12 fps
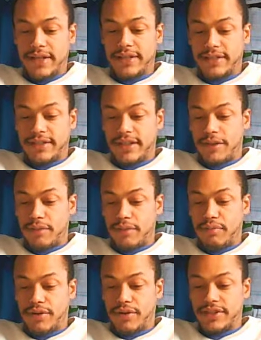and C are 3
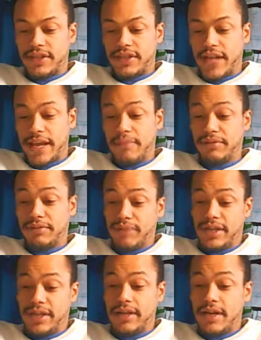points, then A plus
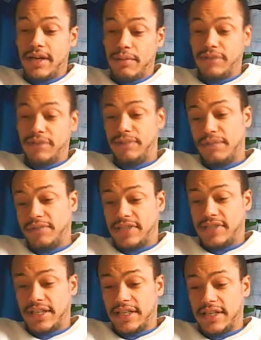B plus
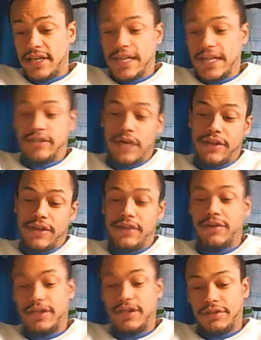C is greater than
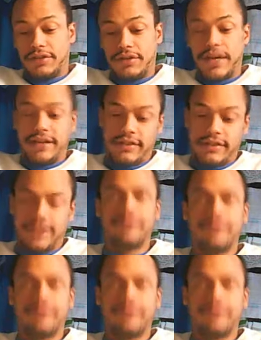or equal to AC.